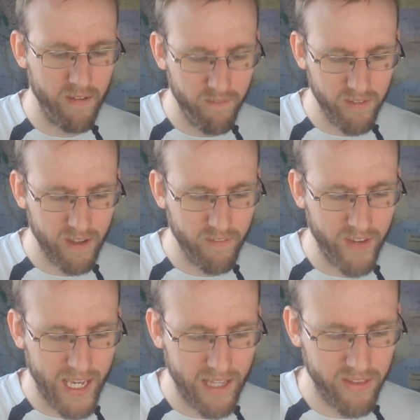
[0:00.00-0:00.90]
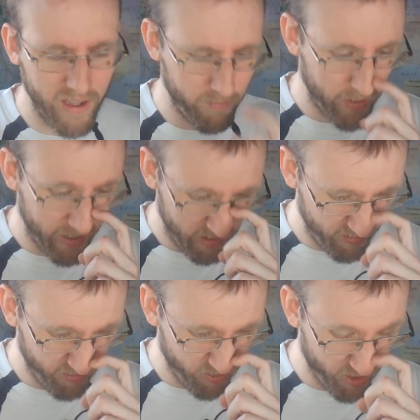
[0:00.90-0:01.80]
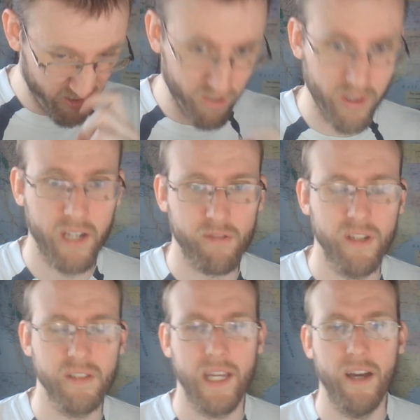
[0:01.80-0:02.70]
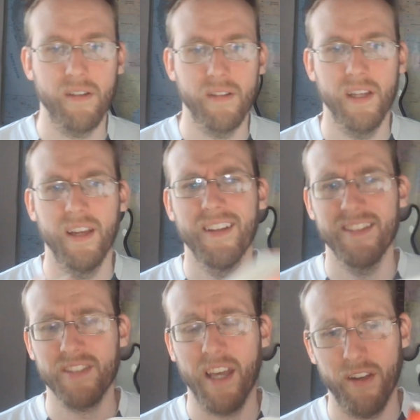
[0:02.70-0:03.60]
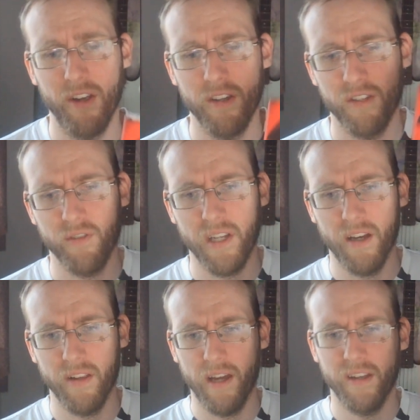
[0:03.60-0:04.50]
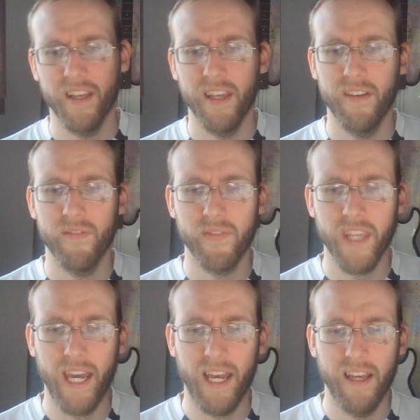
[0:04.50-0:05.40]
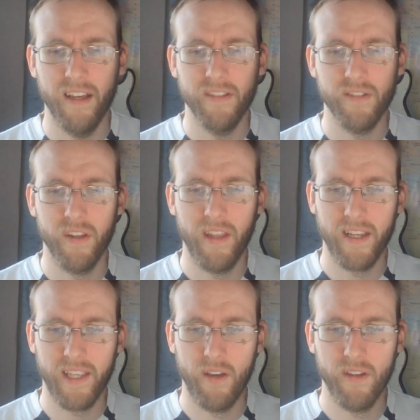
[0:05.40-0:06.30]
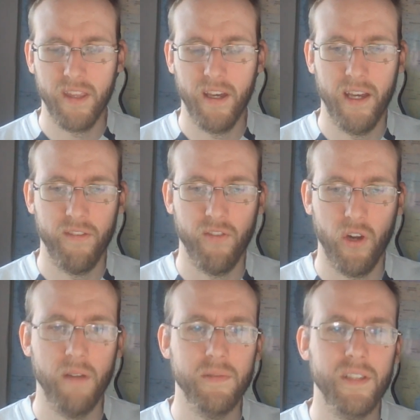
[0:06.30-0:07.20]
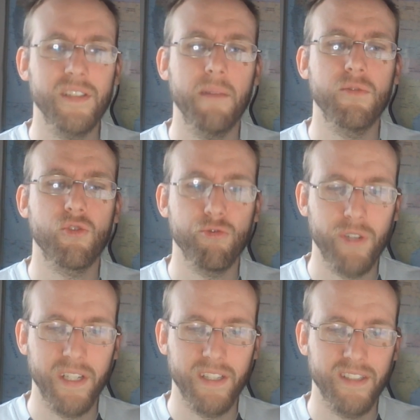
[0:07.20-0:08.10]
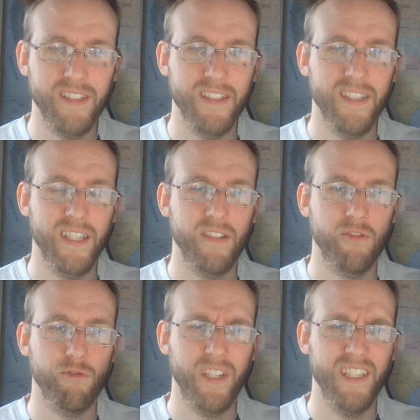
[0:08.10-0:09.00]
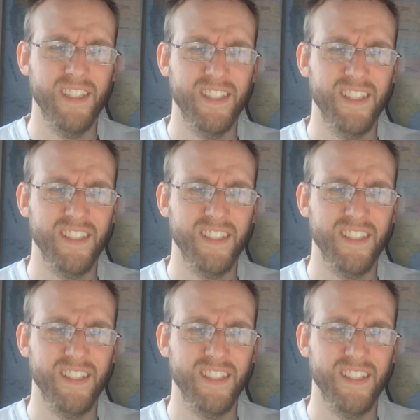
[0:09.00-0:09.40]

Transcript: evade the Empire before their luck runs out? It's kind of hard to read out loud. Yeah, so that guy with the uh, forearms, his name's Greez. Greez.